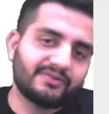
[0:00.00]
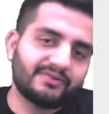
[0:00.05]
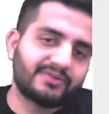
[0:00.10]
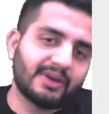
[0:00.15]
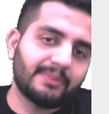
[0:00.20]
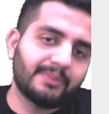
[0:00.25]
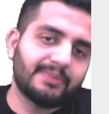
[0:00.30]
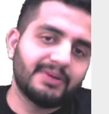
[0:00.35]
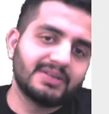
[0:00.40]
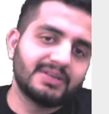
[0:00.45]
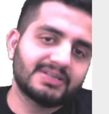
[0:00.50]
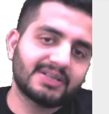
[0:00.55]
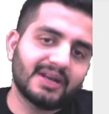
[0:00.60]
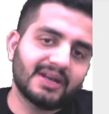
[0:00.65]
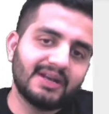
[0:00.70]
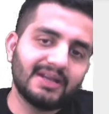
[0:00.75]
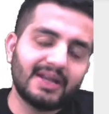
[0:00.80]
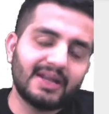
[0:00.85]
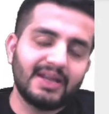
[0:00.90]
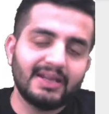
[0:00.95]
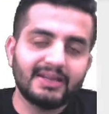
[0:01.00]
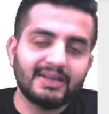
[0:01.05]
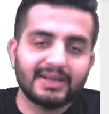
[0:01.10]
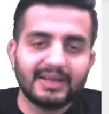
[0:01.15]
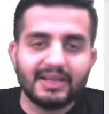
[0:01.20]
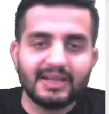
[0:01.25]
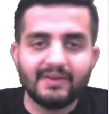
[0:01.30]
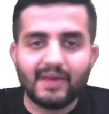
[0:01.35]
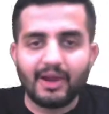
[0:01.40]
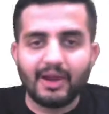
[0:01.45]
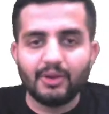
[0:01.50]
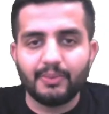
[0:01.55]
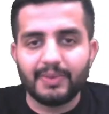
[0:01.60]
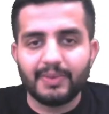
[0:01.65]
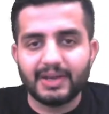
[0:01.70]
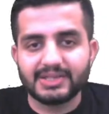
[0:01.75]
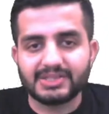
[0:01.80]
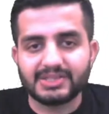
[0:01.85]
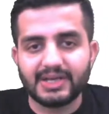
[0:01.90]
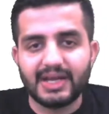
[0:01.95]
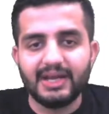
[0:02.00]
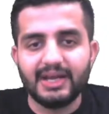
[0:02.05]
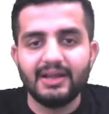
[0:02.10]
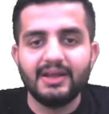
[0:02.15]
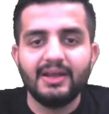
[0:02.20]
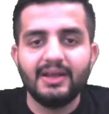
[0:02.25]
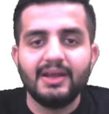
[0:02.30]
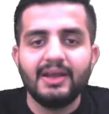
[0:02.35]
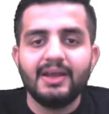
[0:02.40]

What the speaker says: tuples containing the key value pairs, right?